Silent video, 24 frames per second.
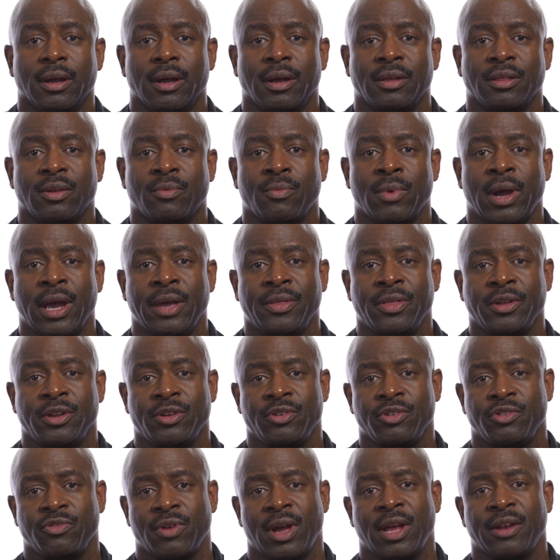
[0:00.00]
And the way that
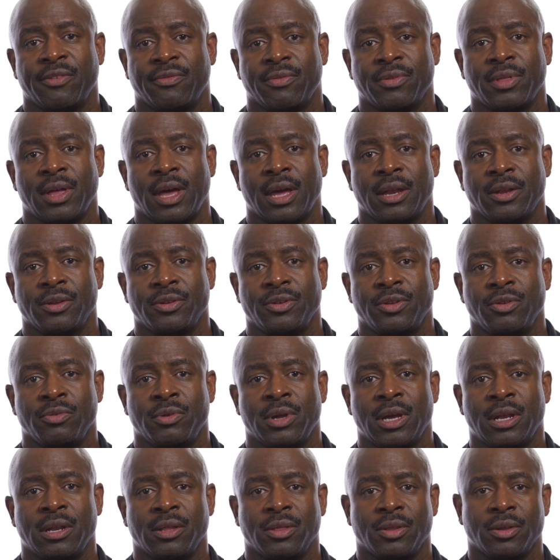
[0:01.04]
you train for that is you
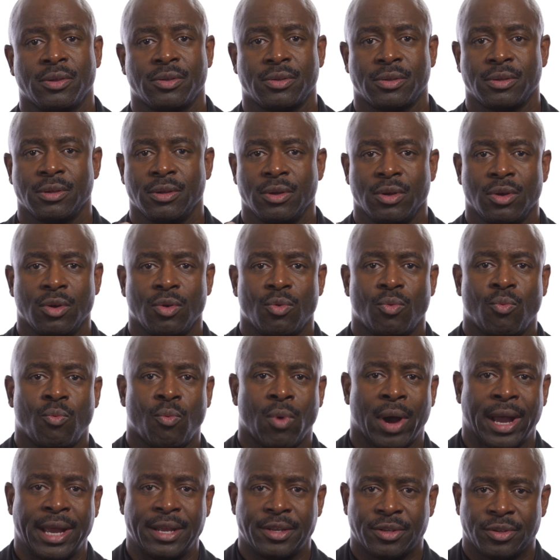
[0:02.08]
get in this
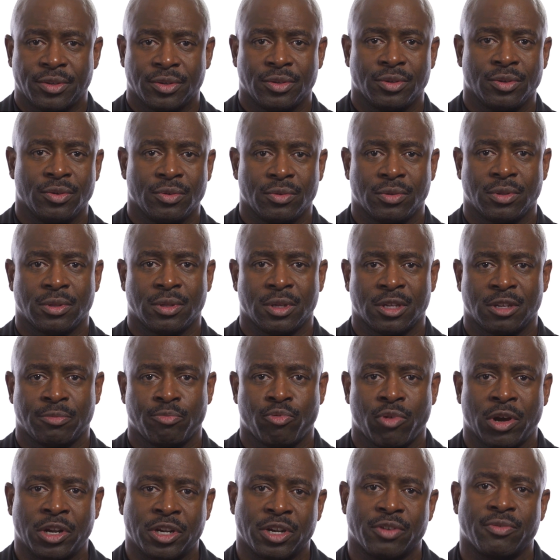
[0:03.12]
white suit that's
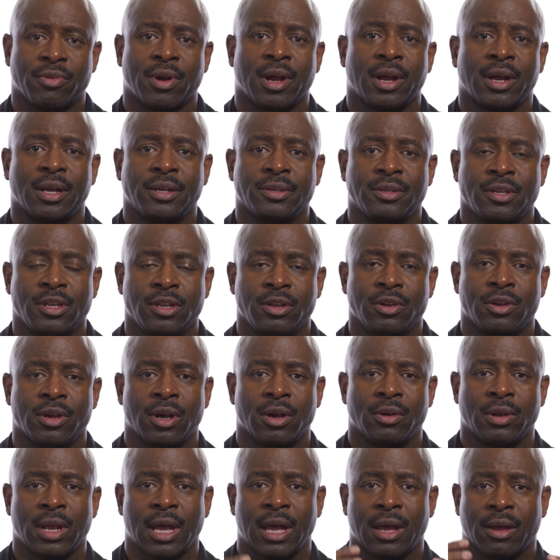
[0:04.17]
pressurized and you
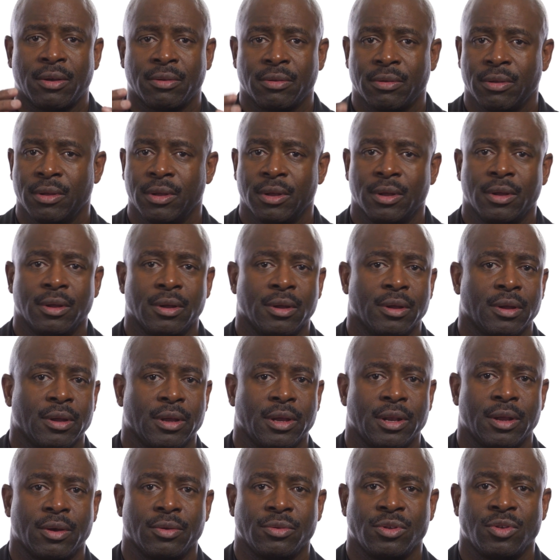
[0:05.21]
go down
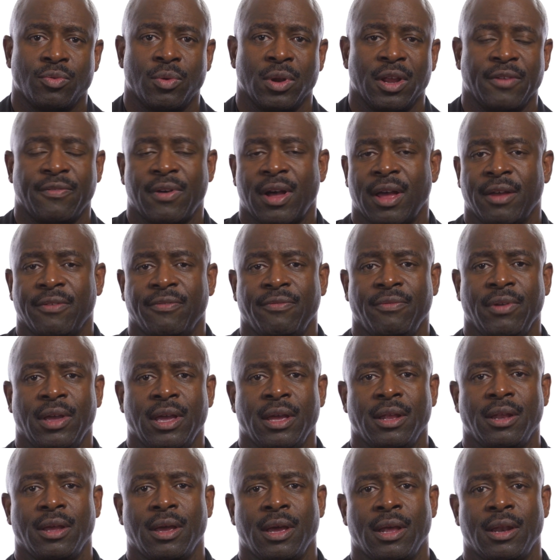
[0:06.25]
you know, 25
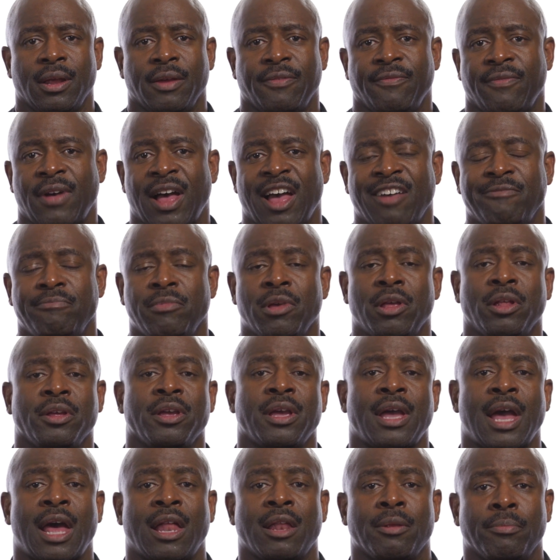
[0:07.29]
feet in a 5
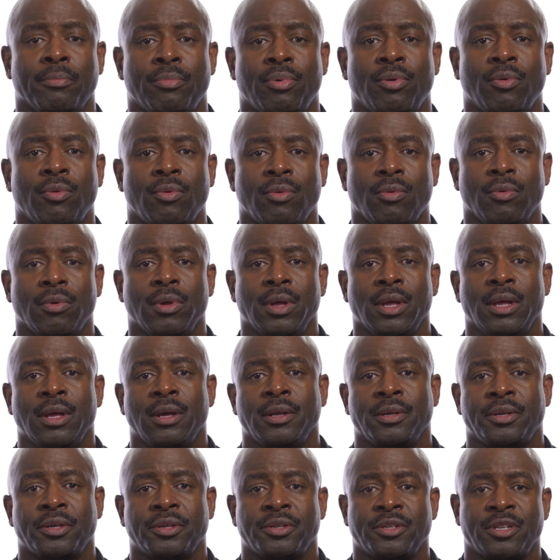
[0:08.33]
million gallon pool
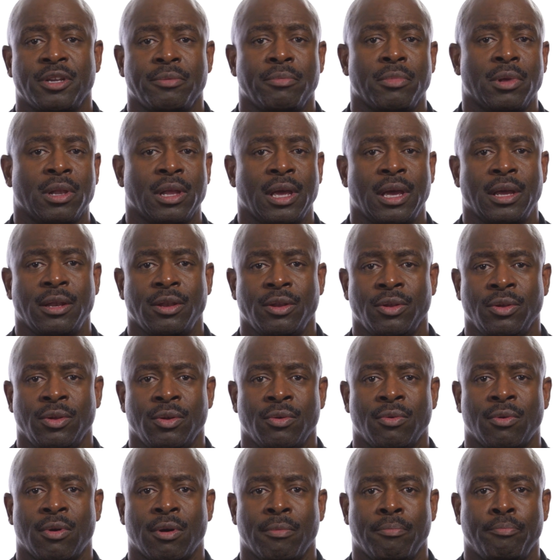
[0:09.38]
to simulate
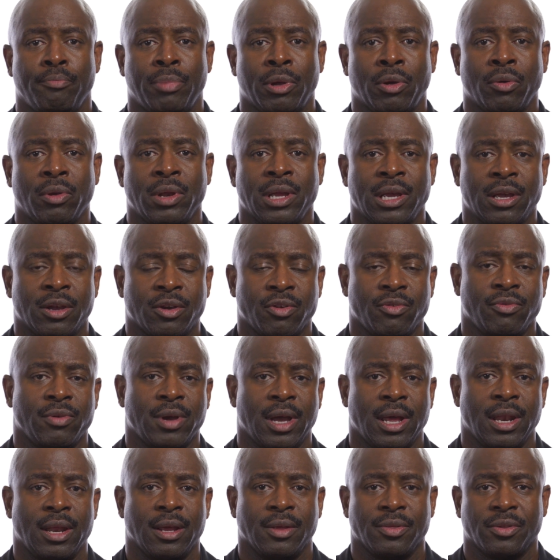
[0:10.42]
you are building and
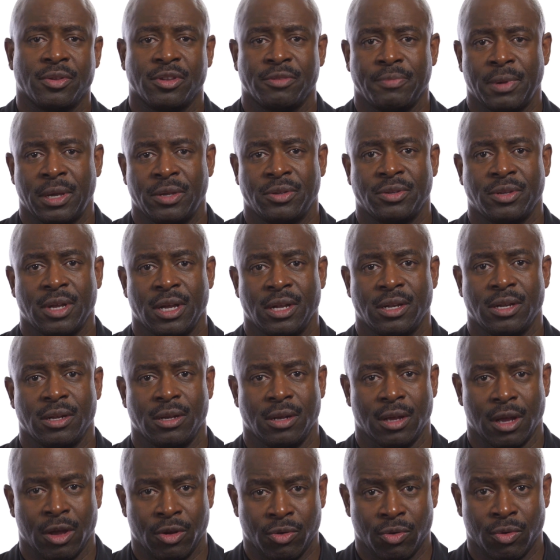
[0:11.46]
creating the space
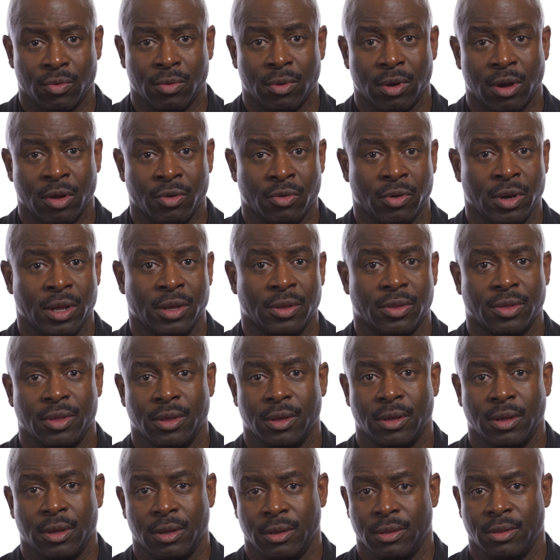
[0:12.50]
station under, underneath
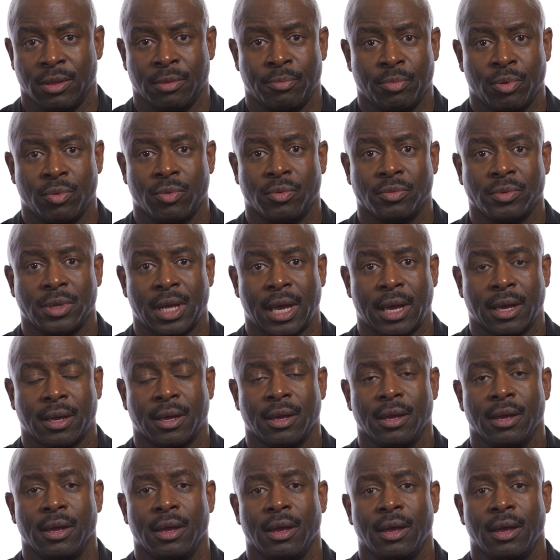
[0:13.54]
the, the pool deck.